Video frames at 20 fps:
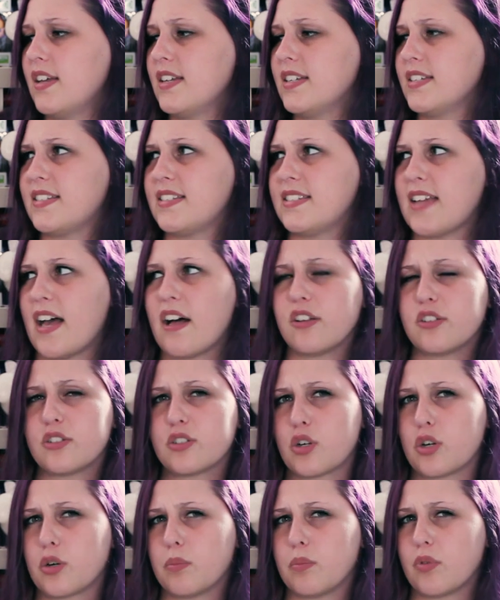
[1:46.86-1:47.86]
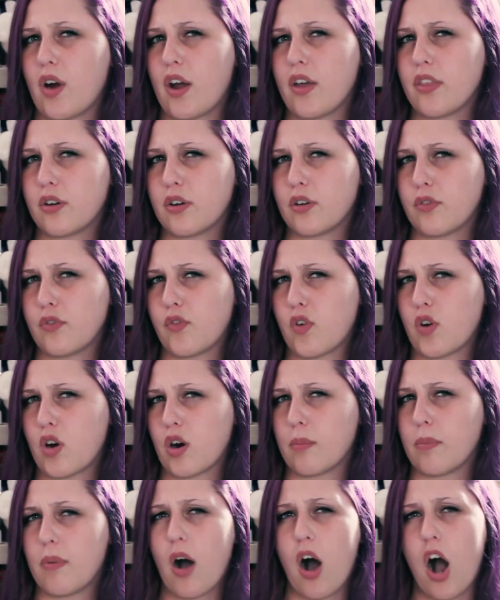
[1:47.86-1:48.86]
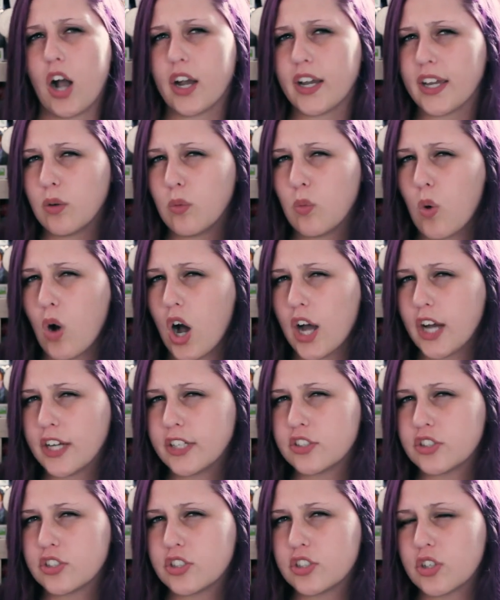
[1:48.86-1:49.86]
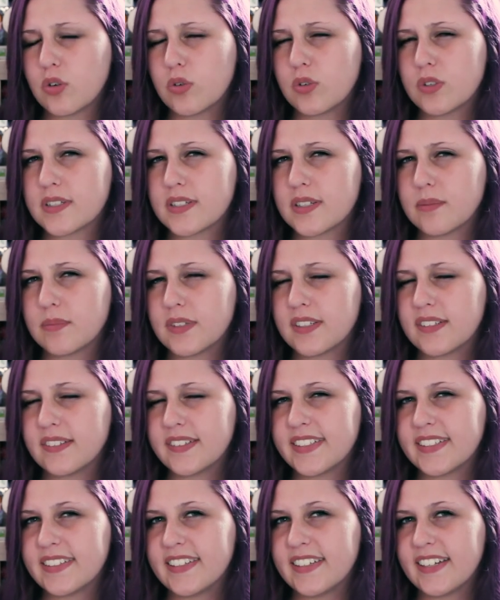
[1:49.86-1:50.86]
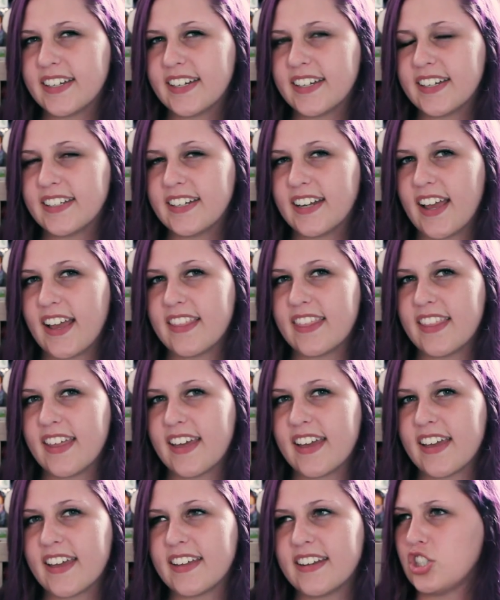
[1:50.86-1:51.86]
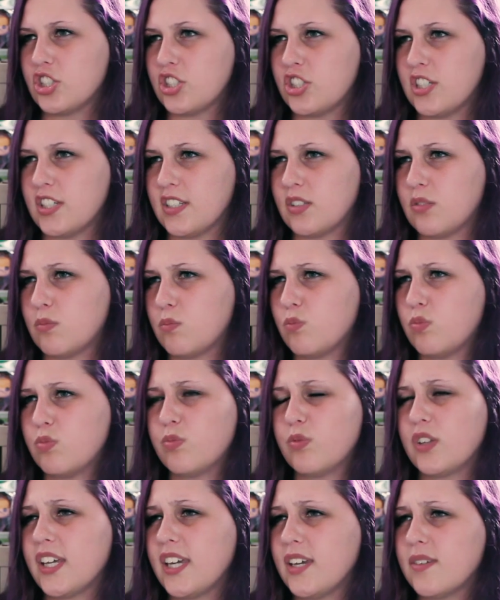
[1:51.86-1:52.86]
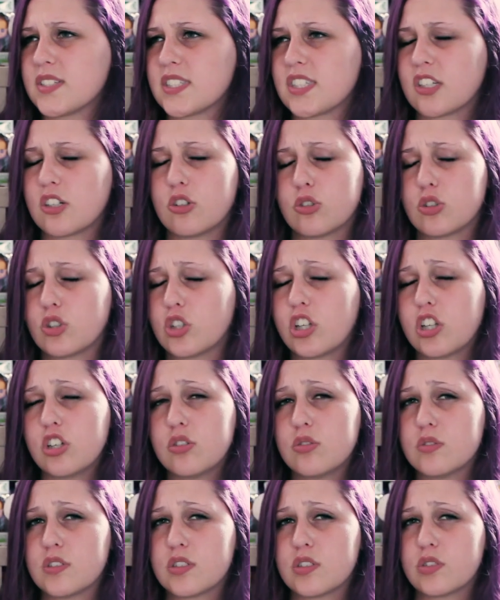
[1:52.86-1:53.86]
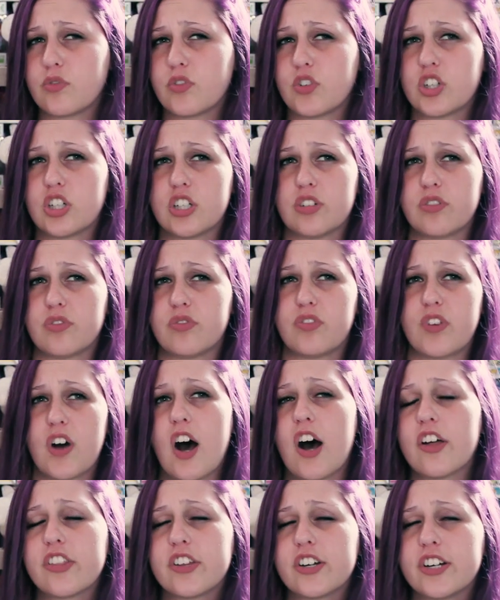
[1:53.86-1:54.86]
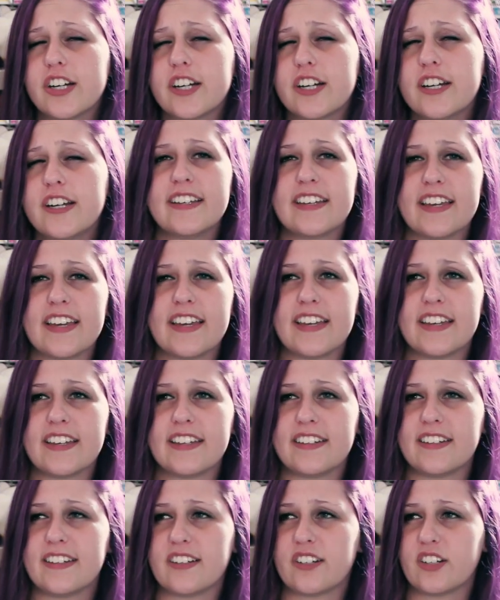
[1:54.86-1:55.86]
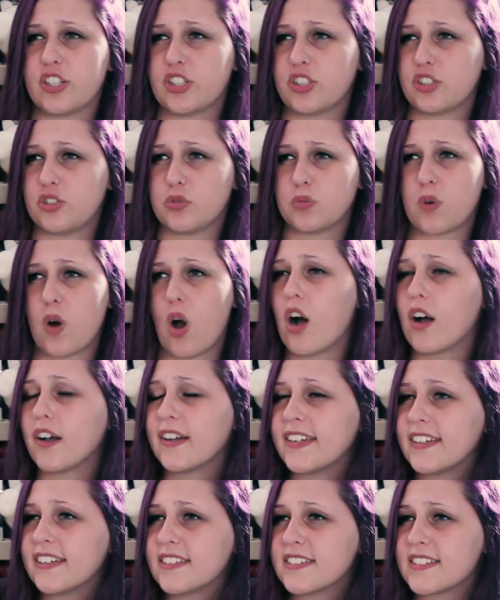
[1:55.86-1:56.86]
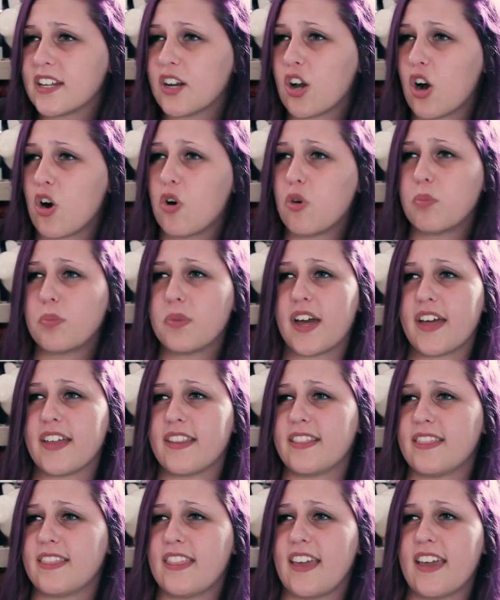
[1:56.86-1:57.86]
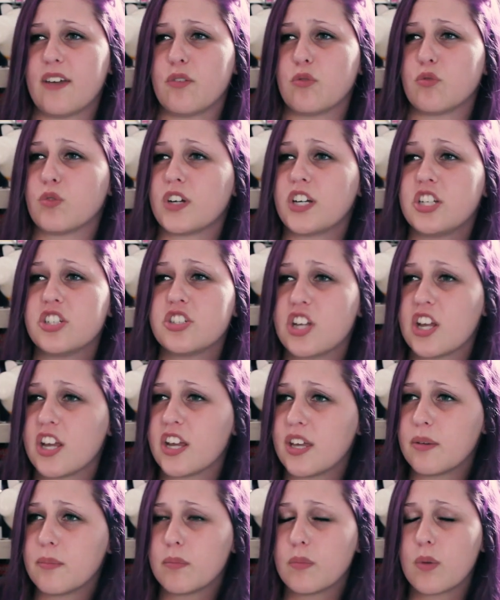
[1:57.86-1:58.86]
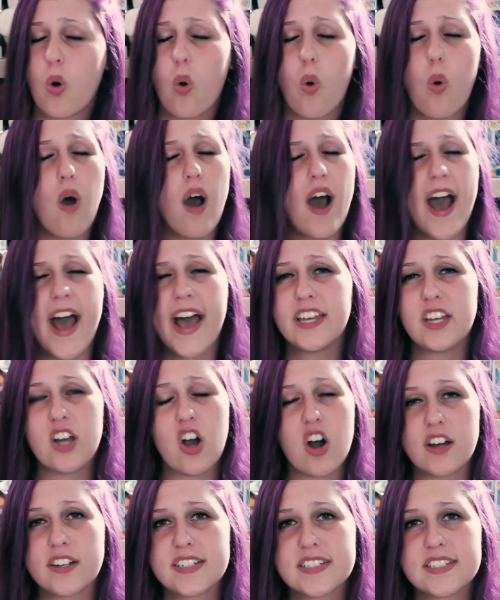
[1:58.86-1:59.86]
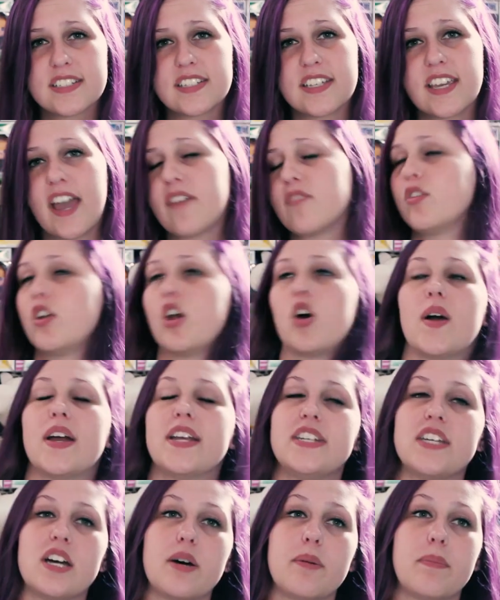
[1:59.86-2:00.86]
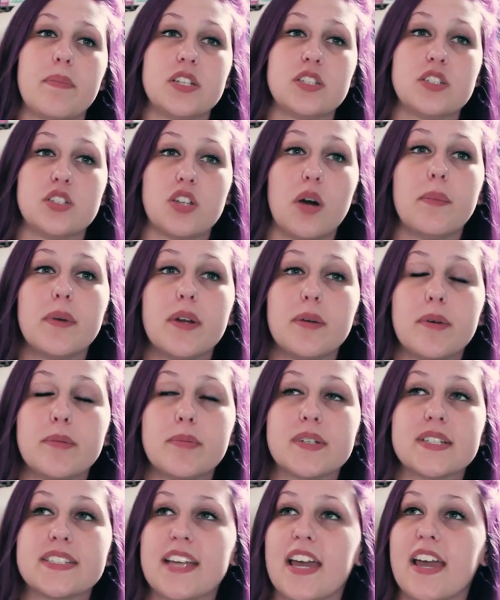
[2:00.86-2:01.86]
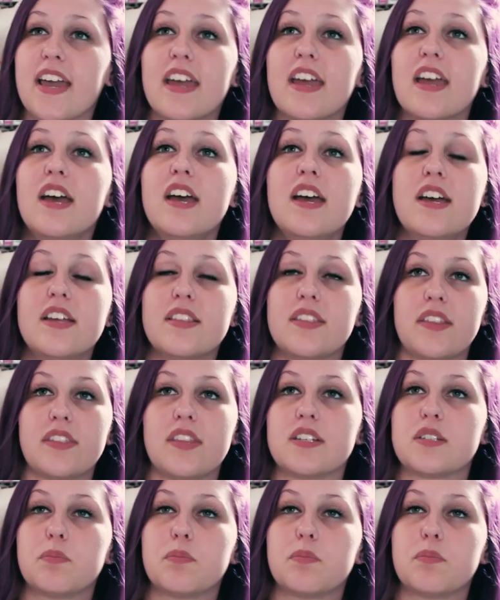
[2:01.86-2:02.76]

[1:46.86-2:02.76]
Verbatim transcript: sells her brother for a pocket watch or something like that and then she leaves little clues for her father in her drawings in hope that they reach him I honestly have no idea, but so many people say that this